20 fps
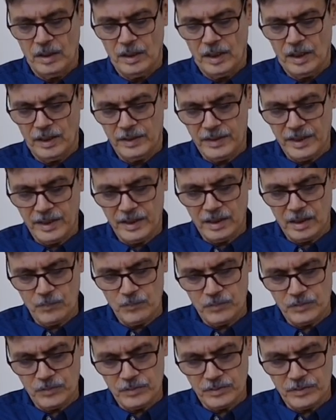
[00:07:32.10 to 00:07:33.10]
Then
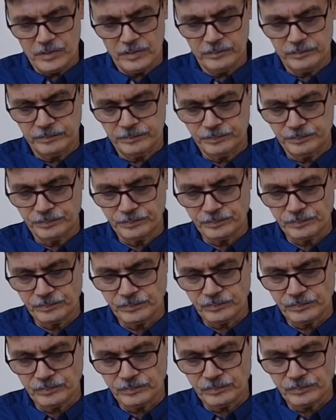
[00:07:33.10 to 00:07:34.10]
comes
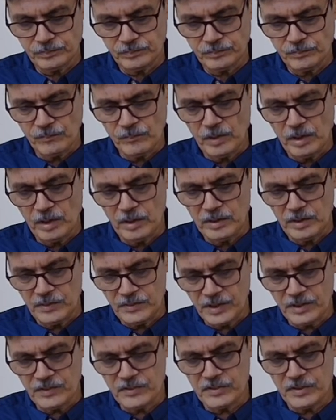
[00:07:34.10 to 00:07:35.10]
the
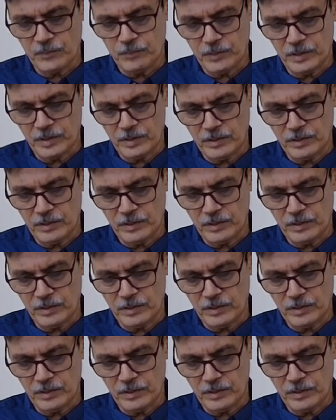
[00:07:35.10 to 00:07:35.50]
sixth chapter